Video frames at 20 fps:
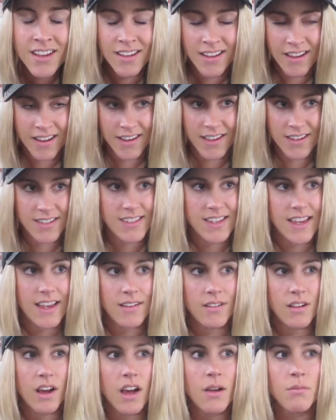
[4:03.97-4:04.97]
And I
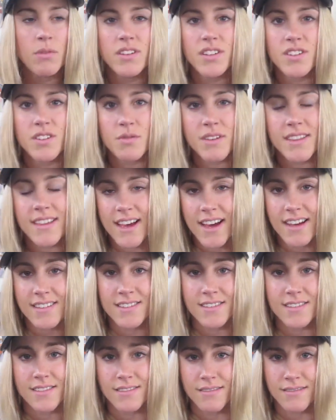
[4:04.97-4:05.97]
said, I'm going to do
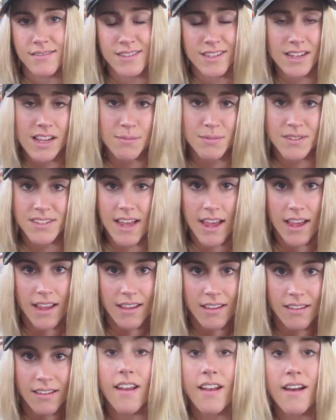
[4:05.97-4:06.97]
1,000 sit-ups a day.